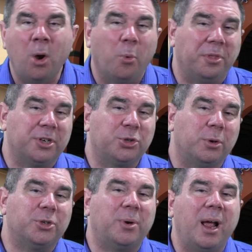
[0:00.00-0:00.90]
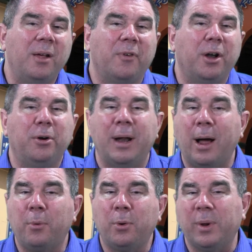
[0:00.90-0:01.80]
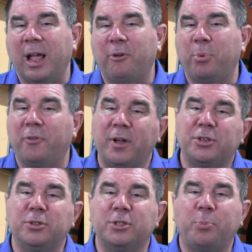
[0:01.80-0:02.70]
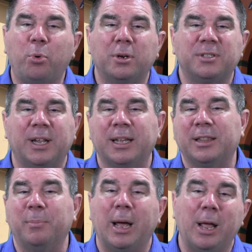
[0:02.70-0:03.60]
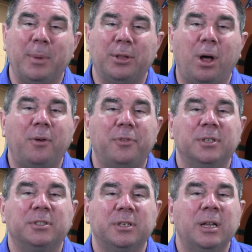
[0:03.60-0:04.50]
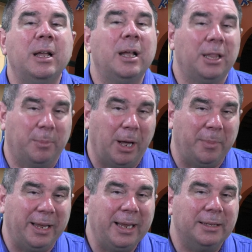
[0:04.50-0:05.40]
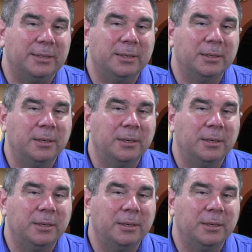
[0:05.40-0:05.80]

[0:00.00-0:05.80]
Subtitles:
With a short drive under an hour, we have professional sports like the Miami Dolphins, the Miami Heat,